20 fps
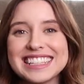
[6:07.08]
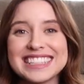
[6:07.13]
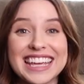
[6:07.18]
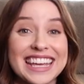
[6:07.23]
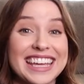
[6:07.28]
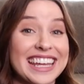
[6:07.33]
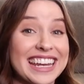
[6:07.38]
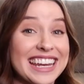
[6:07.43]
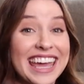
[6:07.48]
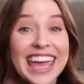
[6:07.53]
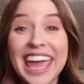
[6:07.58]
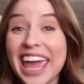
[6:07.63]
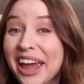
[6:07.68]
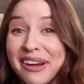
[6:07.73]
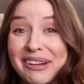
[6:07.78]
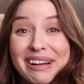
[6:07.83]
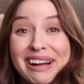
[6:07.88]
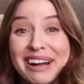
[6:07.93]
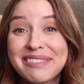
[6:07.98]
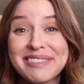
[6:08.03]
taken
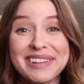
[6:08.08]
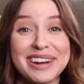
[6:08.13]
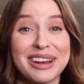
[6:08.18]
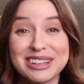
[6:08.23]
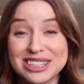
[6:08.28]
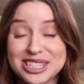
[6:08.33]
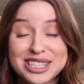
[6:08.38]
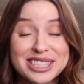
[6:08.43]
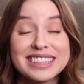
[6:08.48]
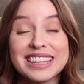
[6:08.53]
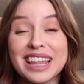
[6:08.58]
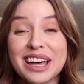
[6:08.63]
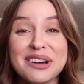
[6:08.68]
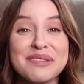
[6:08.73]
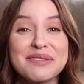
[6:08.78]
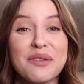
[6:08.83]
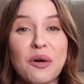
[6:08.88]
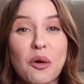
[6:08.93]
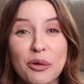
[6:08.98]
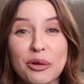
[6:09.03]
care of, and I just
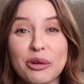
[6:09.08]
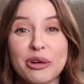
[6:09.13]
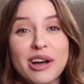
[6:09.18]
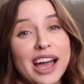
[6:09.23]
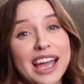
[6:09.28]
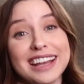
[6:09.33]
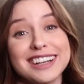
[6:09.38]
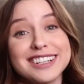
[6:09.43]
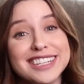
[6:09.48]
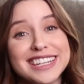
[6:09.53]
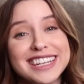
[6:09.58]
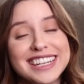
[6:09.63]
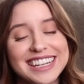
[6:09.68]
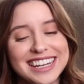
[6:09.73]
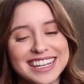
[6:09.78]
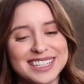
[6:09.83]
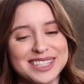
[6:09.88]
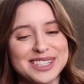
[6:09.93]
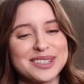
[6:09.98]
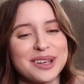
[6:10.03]
love oral
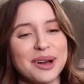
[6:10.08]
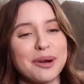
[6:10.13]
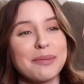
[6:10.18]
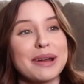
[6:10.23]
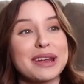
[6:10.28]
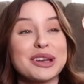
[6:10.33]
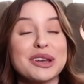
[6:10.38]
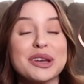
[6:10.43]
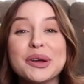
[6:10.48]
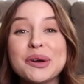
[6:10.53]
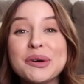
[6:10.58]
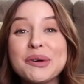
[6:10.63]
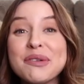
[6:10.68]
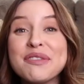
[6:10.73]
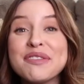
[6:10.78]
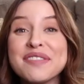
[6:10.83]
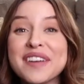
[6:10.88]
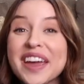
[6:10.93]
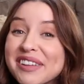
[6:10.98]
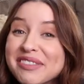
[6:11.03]
hygiene. So my new
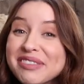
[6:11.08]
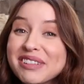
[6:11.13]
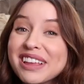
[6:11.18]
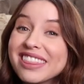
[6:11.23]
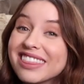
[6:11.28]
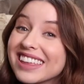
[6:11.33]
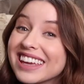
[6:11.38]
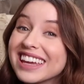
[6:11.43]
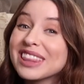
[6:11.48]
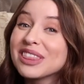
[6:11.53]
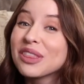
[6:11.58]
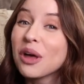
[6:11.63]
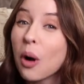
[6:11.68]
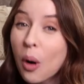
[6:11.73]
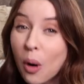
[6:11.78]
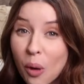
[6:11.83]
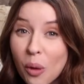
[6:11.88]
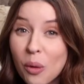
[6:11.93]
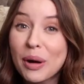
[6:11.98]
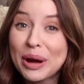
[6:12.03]
favorite thing in the
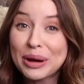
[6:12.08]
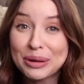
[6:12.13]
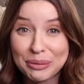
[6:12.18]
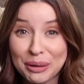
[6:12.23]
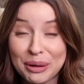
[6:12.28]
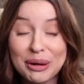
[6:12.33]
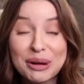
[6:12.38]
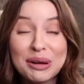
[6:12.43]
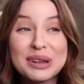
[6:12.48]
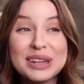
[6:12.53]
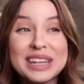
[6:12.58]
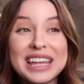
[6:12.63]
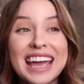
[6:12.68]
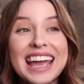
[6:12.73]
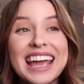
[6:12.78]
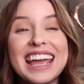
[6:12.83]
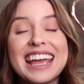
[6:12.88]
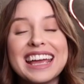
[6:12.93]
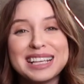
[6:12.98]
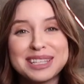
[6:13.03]
whole wide world
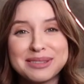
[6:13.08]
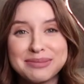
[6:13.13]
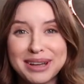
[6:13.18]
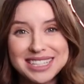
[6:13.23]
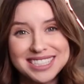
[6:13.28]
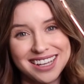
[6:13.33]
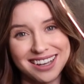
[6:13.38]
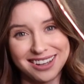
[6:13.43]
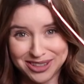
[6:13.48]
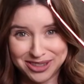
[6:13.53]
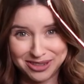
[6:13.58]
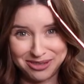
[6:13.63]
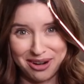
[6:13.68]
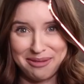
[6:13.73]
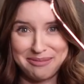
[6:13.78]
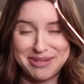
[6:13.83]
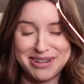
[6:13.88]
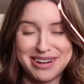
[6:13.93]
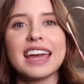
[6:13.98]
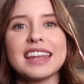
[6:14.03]
is my tongue
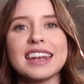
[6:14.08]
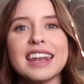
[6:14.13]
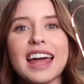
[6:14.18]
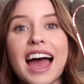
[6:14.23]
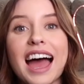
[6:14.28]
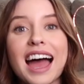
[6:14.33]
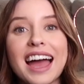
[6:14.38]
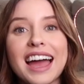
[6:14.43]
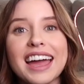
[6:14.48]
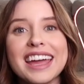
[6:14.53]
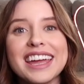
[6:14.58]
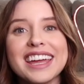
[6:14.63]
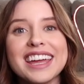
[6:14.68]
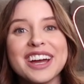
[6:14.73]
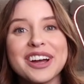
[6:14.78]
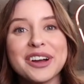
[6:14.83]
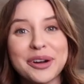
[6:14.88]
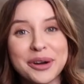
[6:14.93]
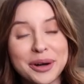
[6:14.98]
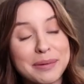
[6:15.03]
scrubber. And I
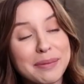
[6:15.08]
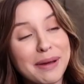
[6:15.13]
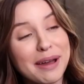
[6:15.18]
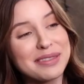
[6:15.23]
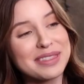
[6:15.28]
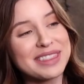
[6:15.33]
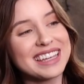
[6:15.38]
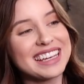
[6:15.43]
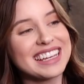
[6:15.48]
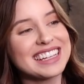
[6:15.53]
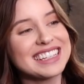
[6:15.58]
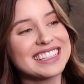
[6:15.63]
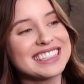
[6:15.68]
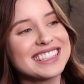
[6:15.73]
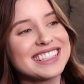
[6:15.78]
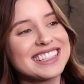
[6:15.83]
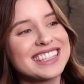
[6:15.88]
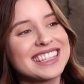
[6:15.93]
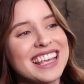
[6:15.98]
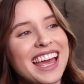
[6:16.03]
heard about
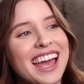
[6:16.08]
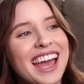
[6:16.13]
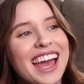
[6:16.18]
these